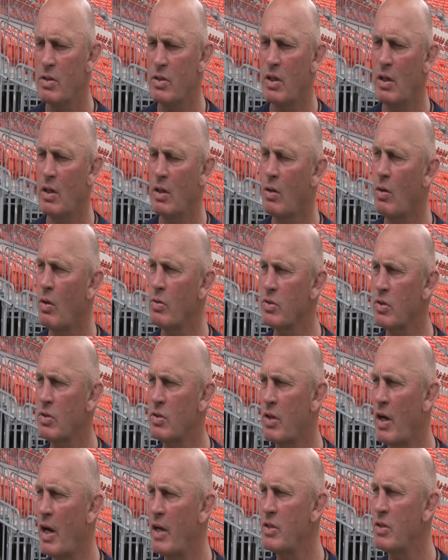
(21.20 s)
just getting
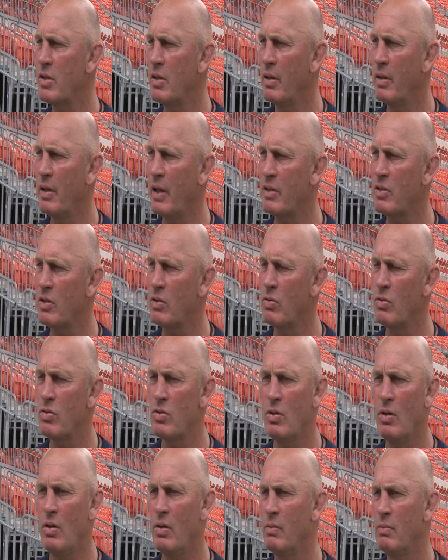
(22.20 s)
concentration and
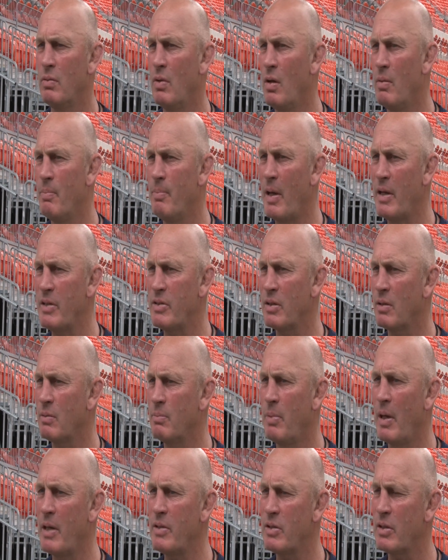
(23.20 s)
execution on basic
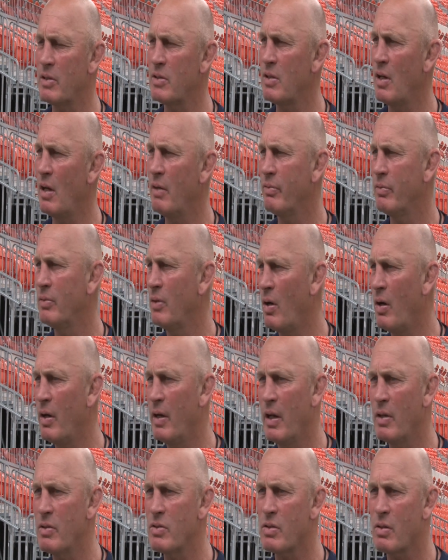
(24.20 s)
stuff,
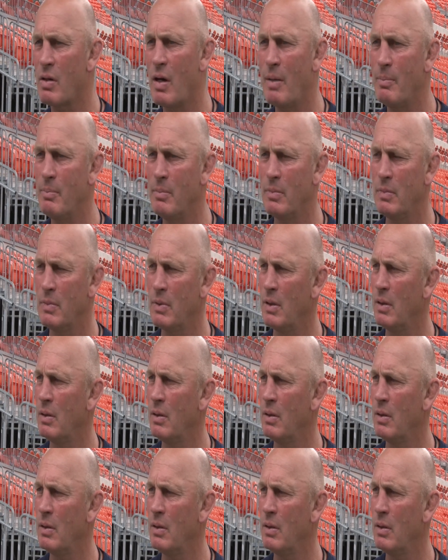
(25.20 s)
line out, scrum,